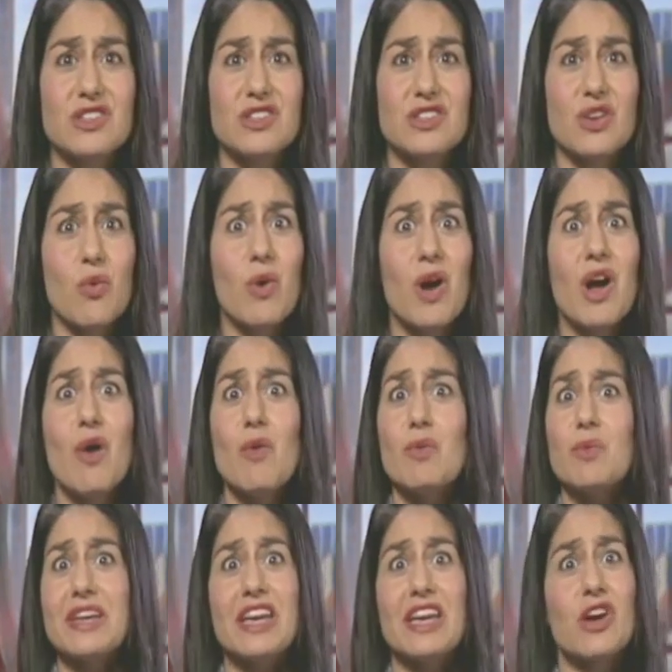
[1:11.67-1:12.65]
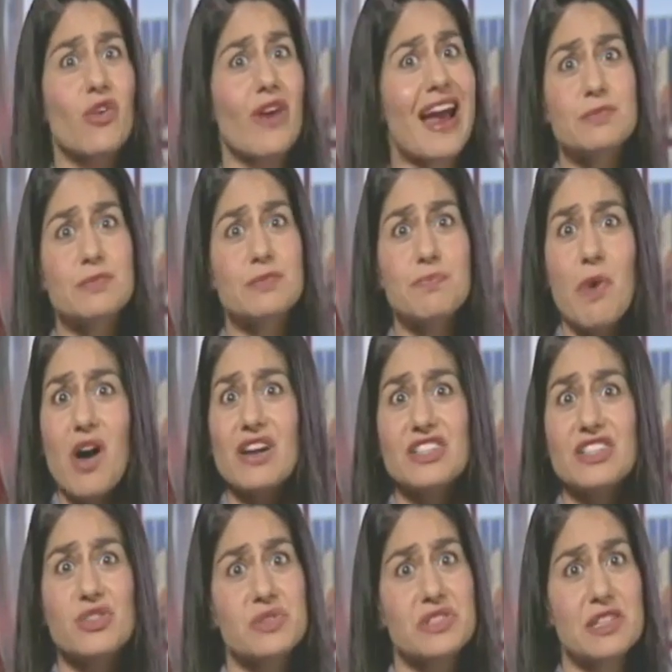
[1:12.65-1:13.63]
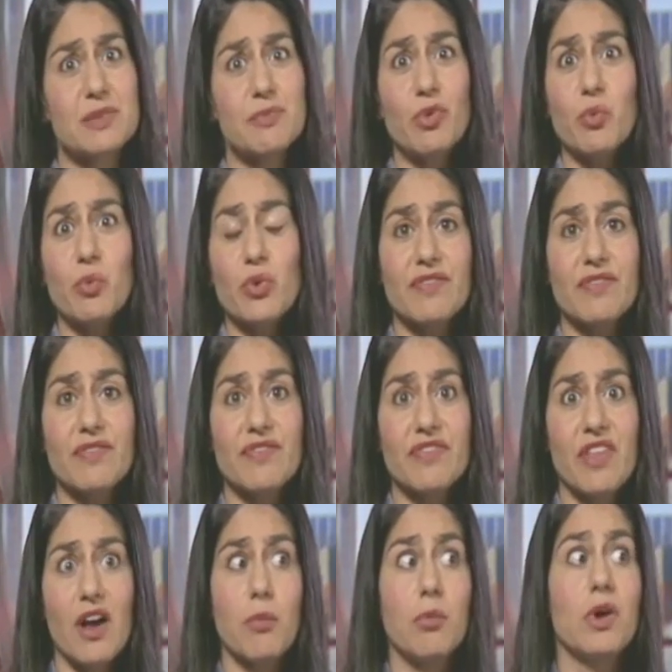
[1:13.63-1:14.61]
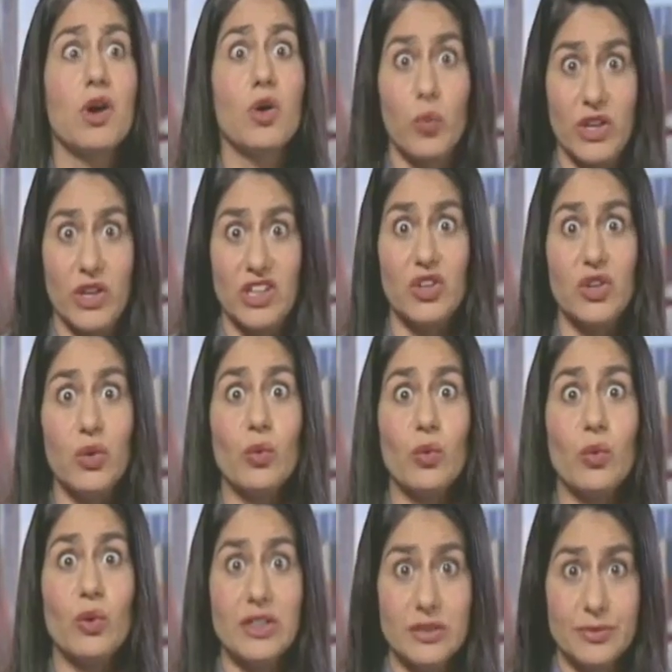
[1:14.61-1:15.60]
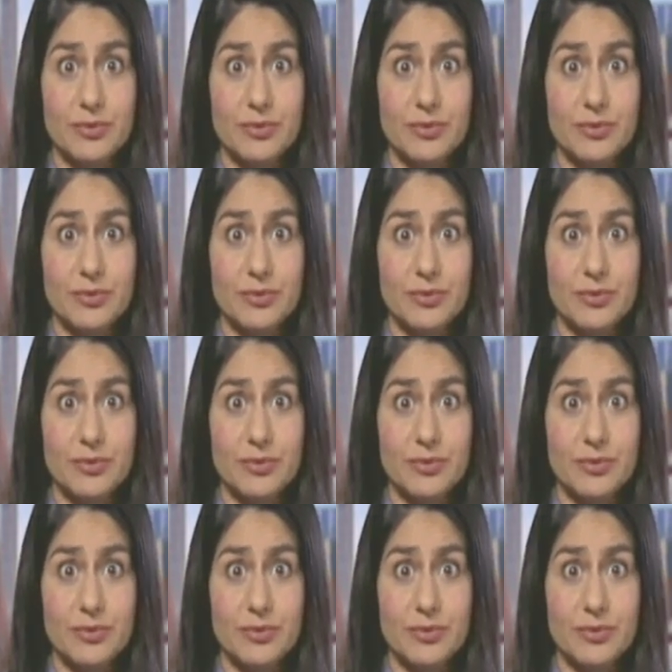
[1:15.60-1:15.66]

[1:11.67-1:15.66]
And so when we can grasp on to a simple rule of thumb, we do.